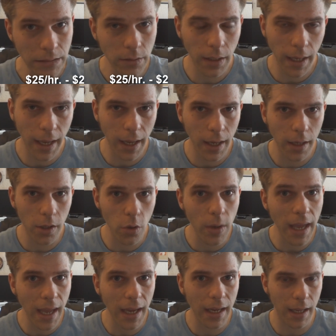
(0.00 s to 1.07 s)
Yeah, you
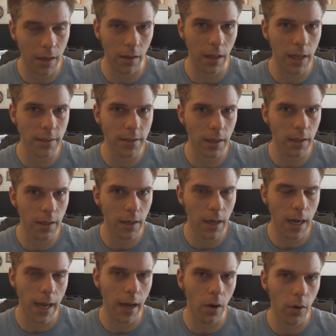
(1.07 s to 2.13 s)
can get a lot done in
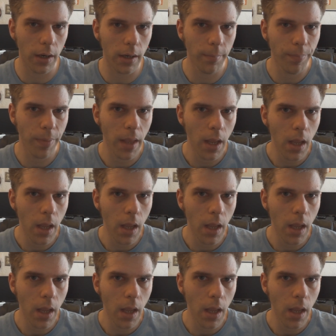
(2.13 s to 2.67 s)
an hour.